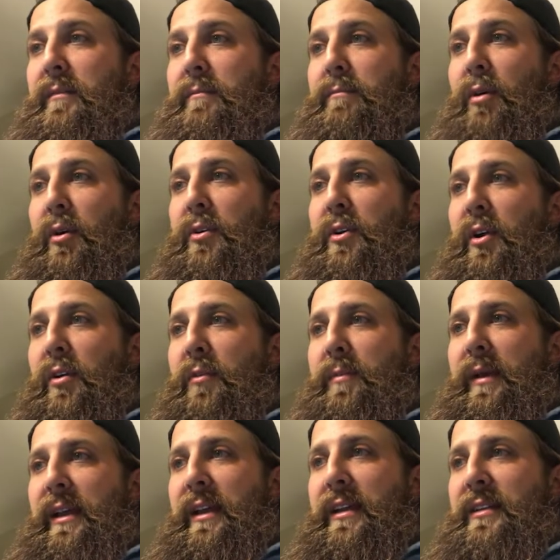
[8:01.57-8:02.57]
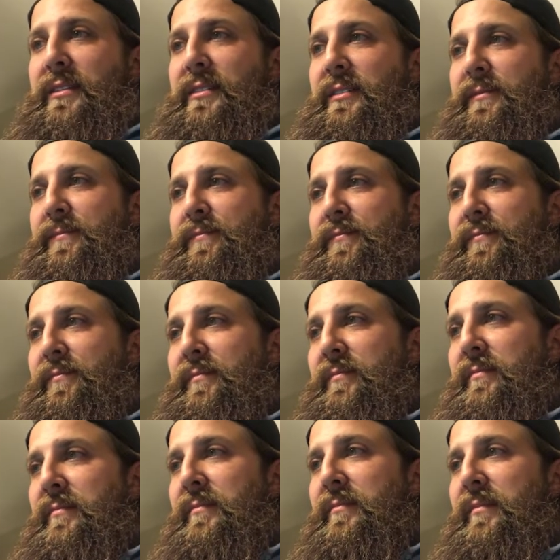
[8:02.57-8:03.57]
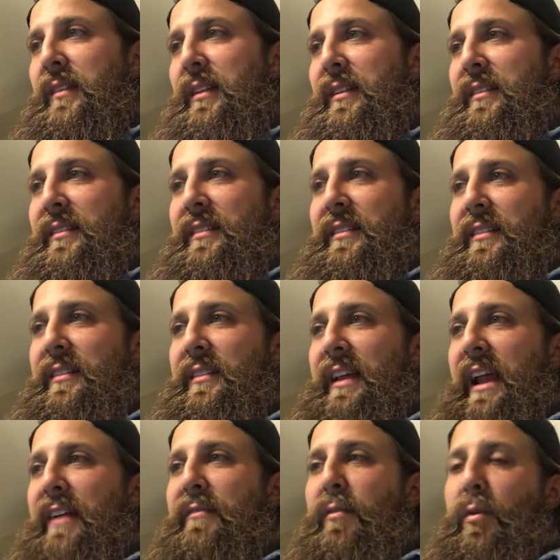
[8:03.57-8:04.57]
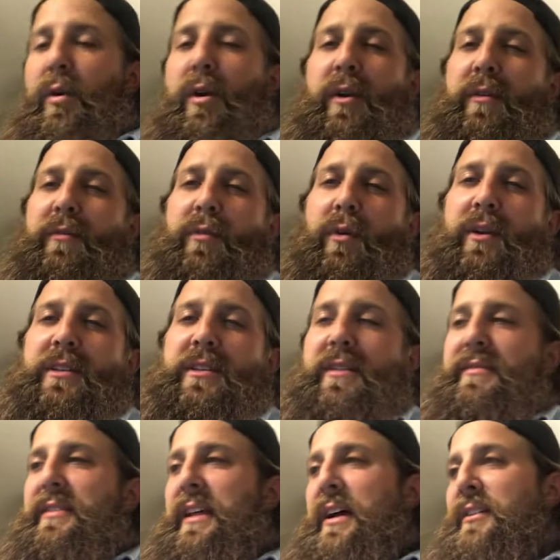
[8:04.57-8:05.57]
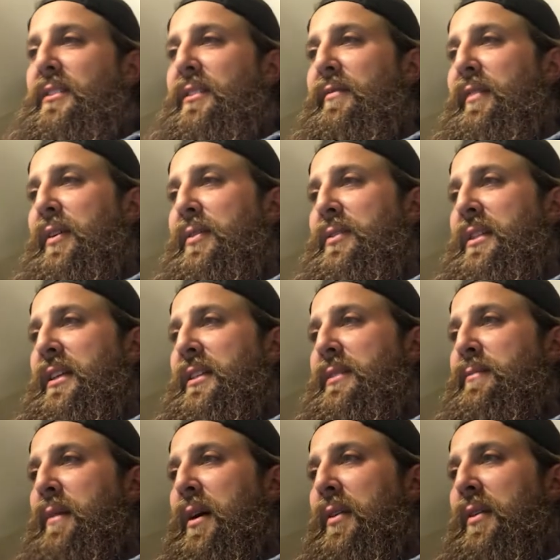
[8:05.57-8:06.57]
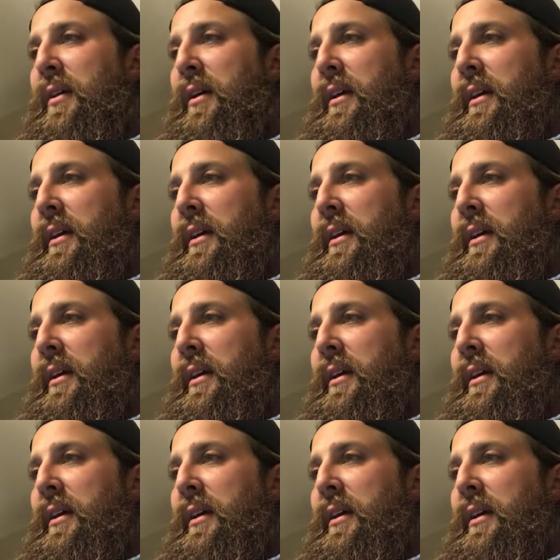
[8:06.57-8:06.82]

Barnyard Bees, they had 447,000 views this month,